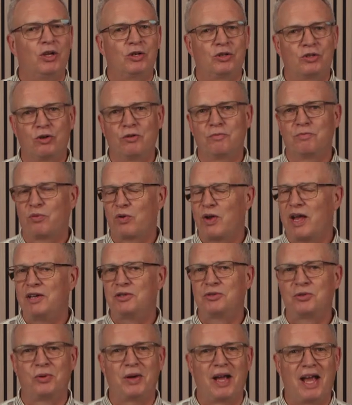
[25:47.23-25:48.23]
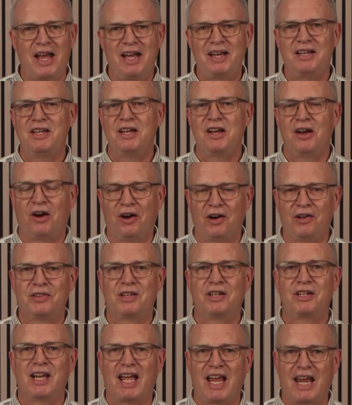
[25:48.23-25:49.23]
Don't pray to any
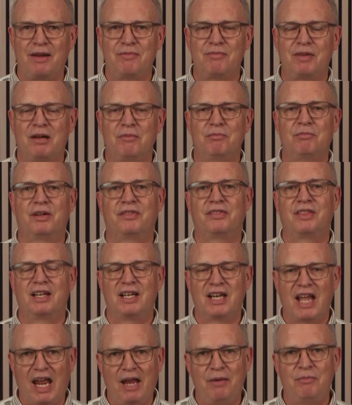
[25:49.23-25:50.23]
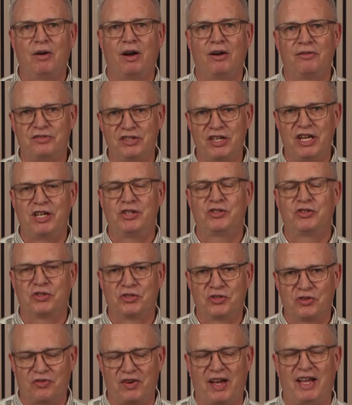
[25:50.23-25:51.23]
other name but the name of Jesus
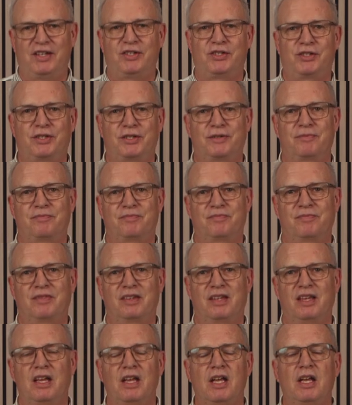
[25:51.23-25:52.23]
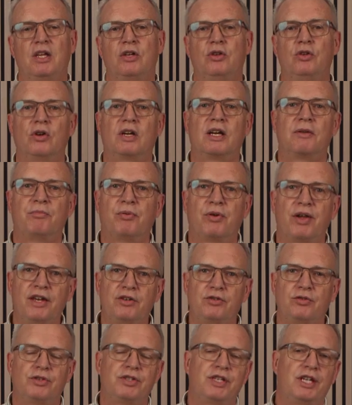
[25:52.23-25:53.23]
Christ. You can pray
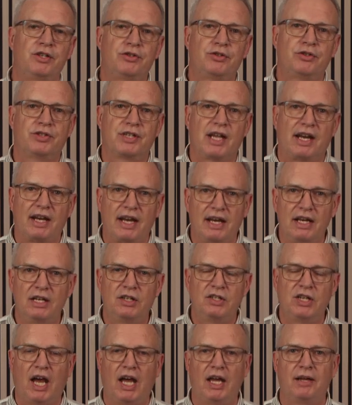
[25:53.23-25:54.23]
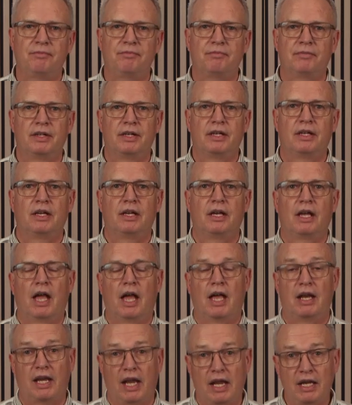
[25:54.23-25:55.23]
to Jesus at any time,
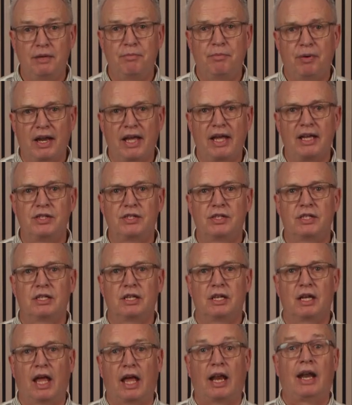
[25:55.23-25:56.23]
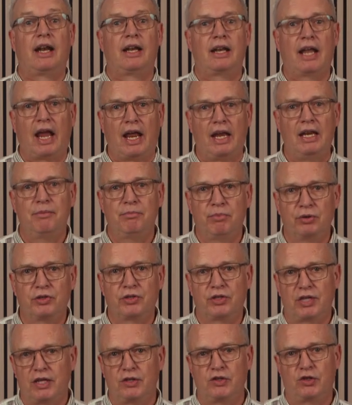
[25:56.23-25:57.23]
at any place, and at any
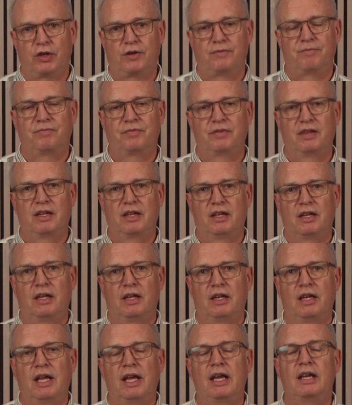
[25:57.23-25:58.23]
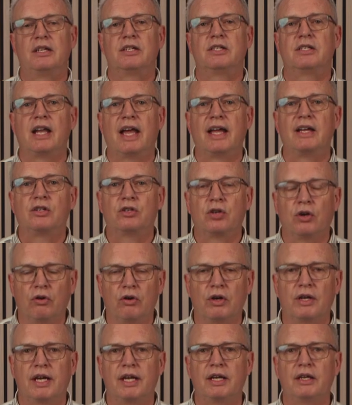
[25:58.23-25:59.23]
position. It is like
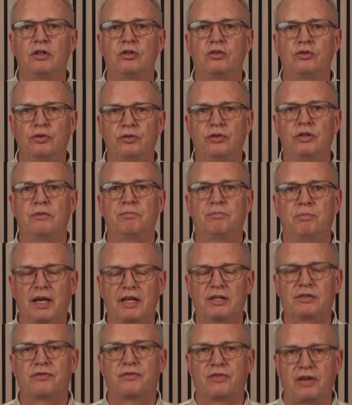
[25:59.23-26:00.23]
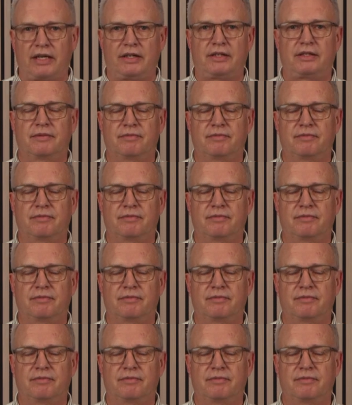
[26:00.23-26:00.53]
talking to your best friend.